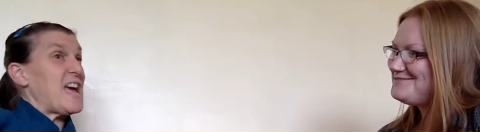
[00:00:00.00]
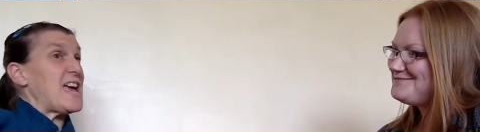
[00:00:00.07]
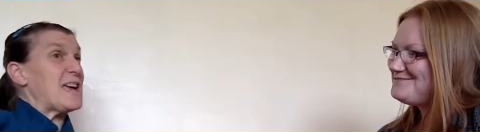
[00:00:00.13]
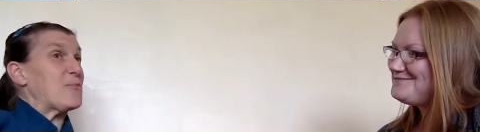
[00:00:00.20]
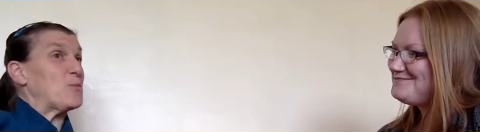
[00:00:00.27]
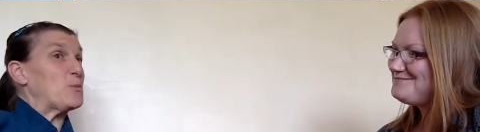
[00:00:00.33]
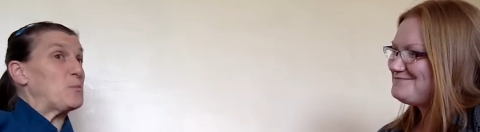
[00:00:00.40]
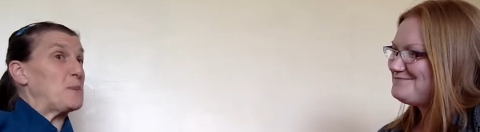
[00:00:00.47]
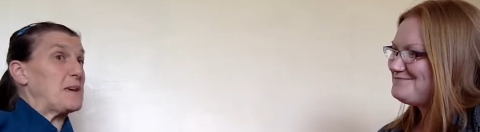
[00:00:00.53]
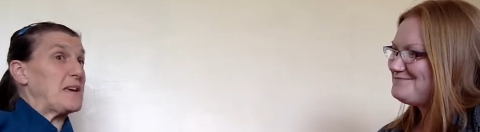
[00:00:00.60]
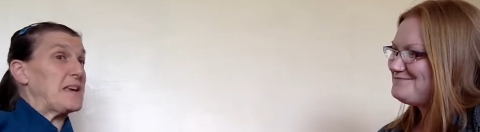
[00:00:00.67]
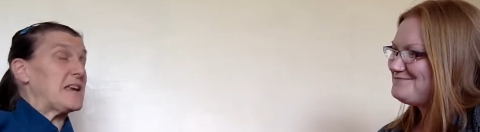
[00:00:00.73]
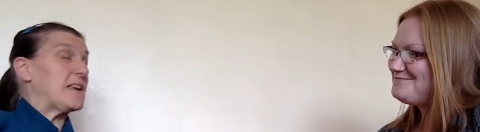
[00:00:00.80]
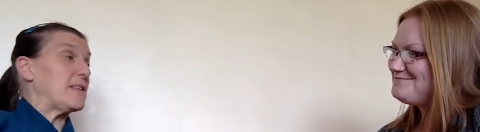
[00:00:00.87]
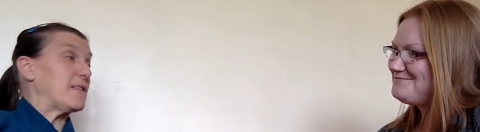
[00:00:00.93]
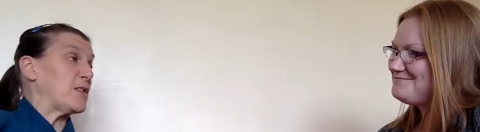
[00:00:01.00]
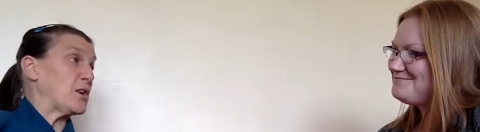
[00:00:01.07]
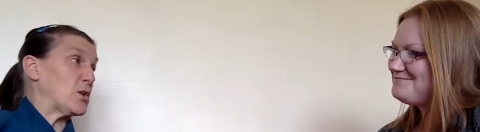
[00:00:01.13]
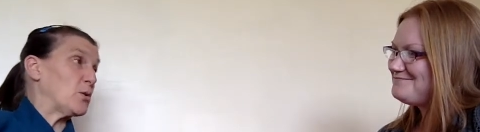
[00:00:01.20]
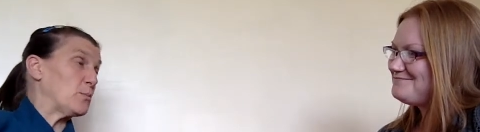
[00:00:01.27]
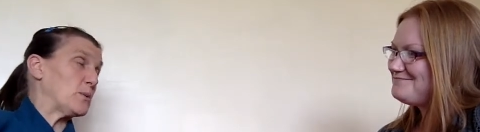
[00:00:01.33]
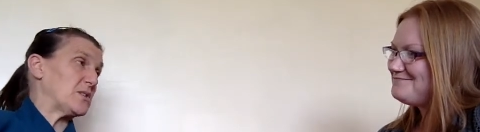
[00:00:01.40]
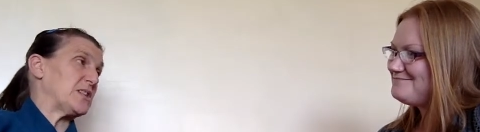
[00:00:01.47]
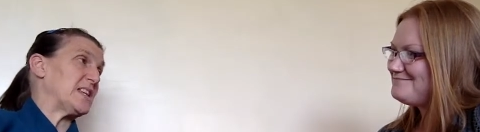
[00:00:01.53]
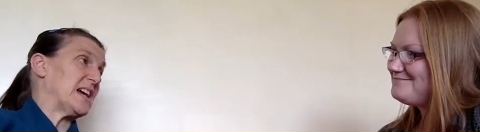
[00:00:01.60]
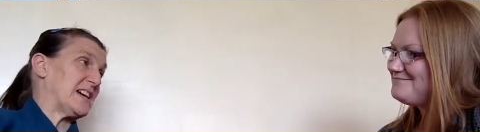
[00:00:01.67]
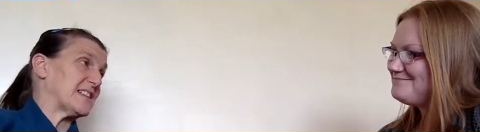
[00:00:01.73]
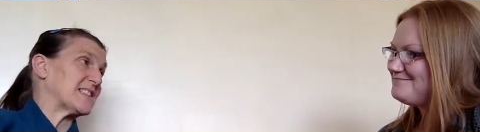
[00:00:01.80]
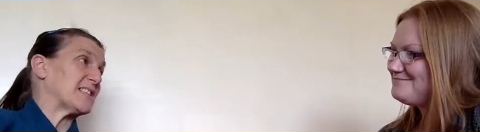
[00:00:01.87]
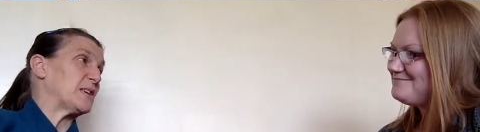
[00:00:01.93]
Speaker 1: It would be that your
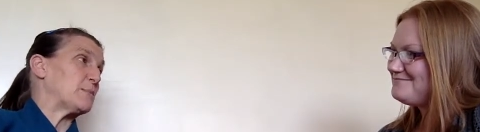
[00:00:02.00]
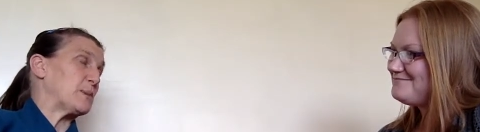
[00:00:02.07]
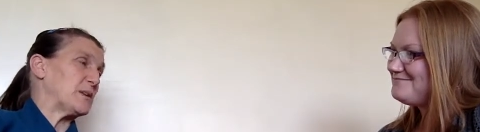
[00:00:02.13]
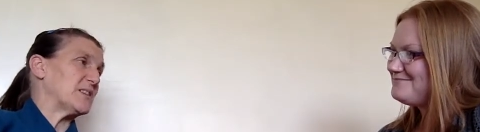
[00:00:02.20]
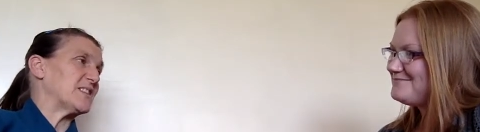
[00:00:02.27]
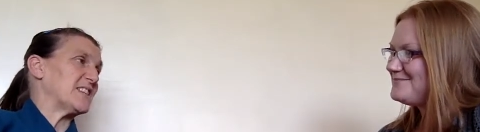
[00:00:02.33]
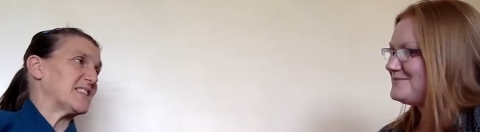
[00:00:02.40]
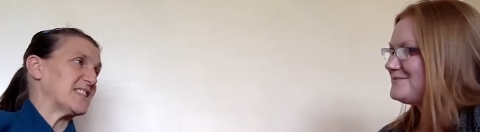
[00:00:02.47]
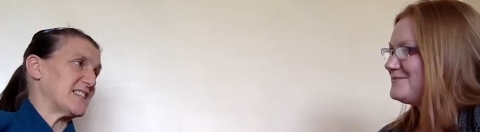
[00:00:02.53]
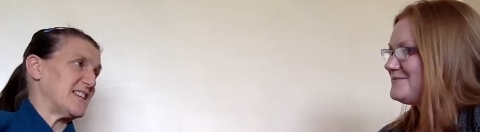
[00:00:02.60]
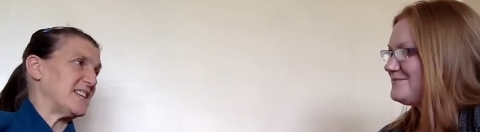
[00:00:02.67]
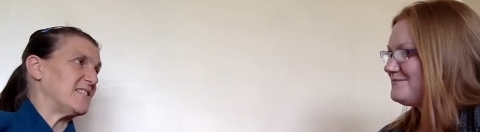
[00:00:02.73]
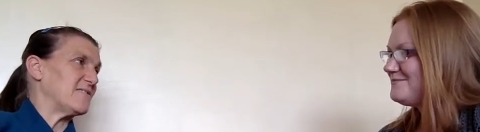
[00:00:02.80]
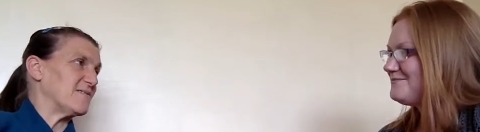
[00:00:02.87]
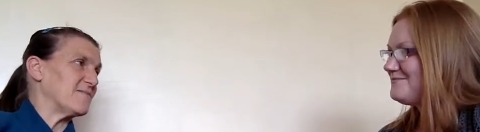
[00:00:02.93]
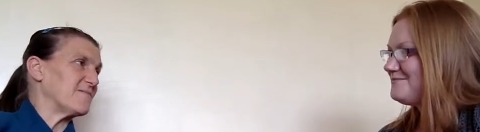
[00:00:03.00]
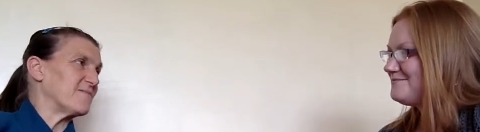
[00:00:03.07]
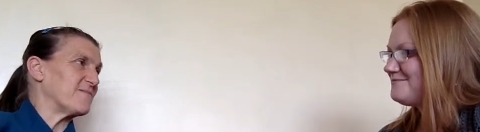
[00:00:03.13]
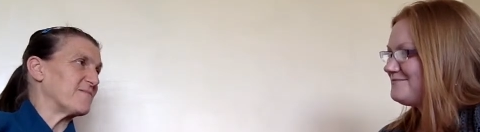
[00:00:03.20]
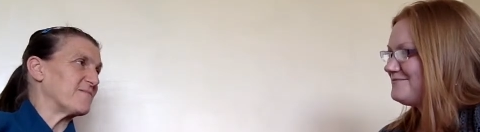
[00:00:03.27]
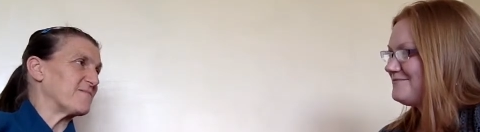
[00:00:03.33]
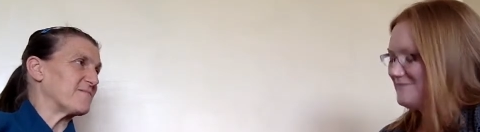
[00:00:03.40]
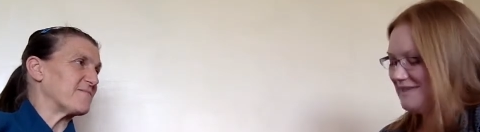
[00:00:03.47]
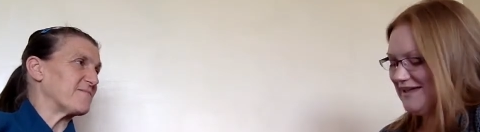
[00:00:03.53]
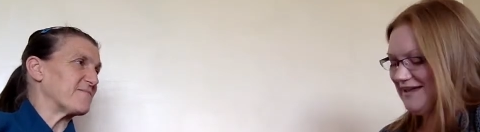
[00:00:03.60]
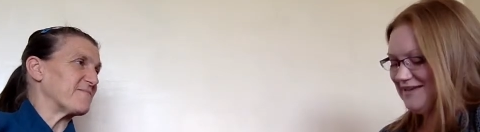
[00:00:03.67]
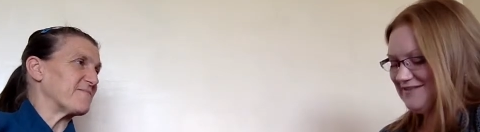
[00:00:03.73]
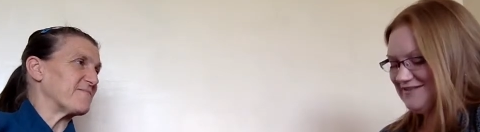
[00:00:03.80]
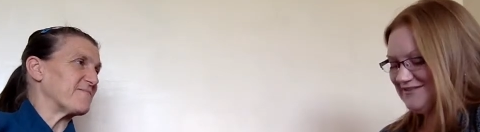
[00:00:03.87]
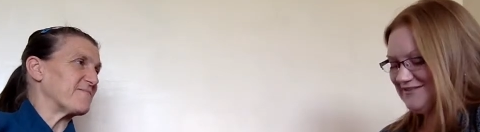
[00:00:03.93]
body has the ability to heal.
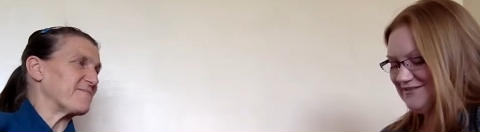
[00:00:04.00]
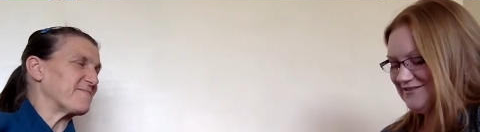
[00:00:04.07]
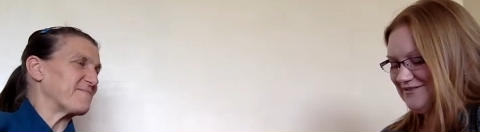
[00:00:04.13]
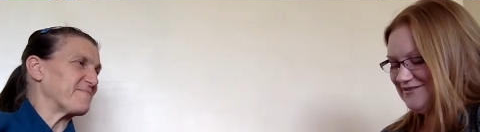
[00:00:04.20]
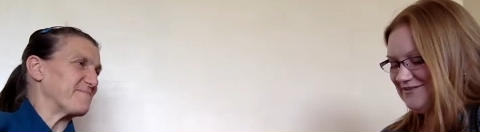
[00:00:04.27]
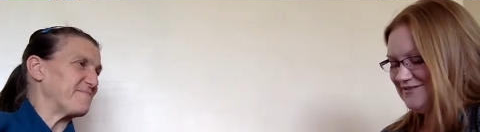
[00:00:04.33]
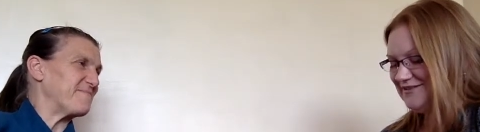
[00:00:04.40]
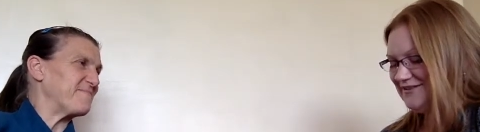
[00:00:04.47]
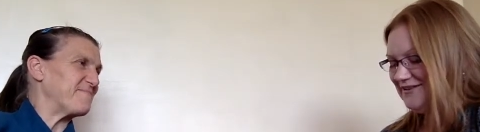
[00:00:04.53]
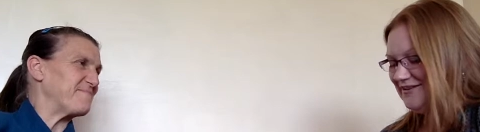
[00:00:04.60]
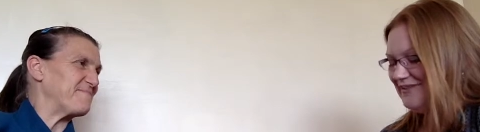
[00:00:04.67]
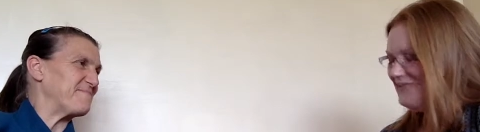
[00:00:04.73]
Excellent. Mm.